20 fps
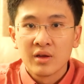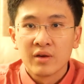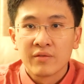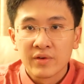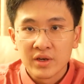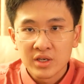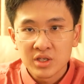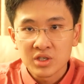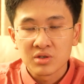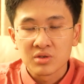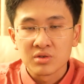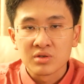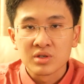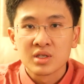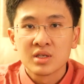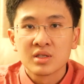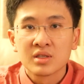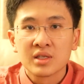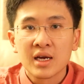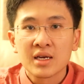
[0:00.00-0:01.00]
ventures.
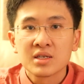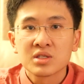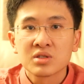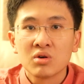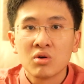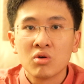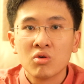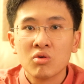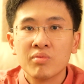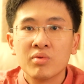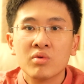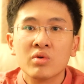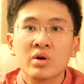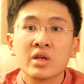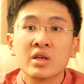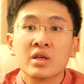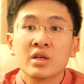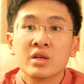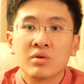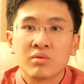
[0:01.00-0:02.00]
That's the whole
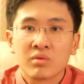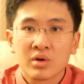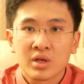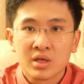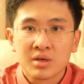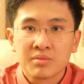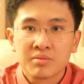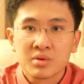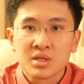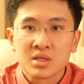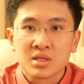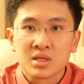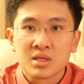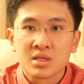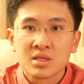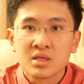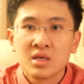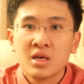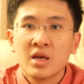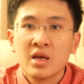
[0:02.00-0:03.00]
point in running a
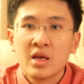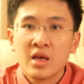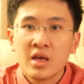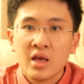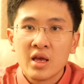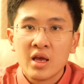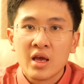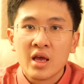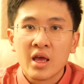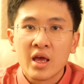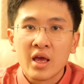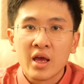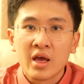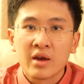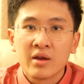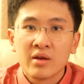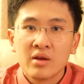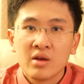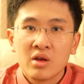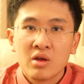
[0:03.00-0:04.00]
business.
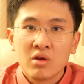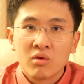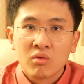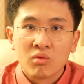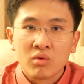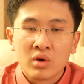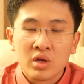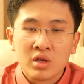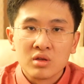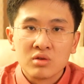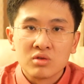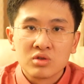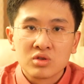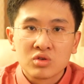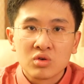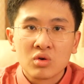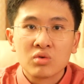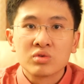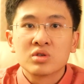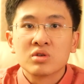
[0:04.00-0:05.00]
And when you
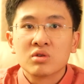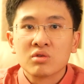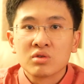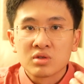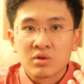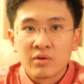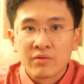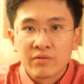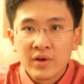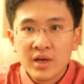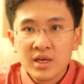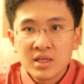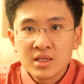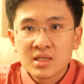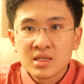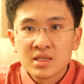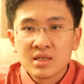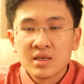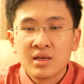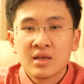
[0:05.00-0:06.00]
go to those
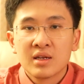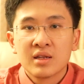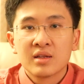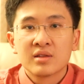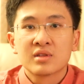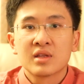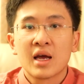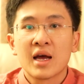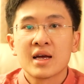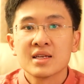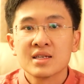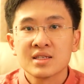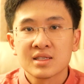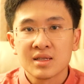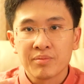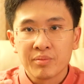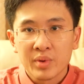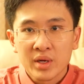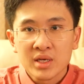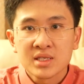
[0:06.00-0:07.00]
events, that is the
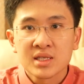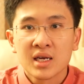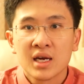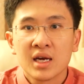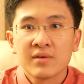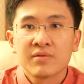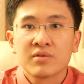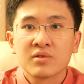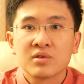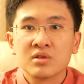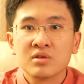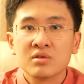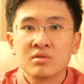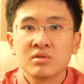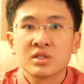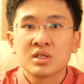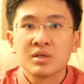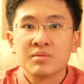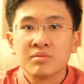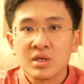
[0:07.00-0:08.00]
best time for you
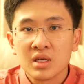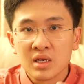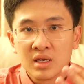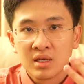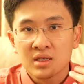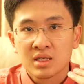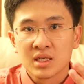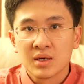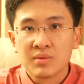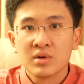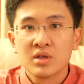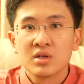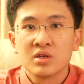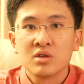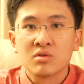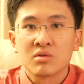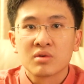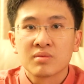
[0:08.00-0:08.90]
to meet someone new.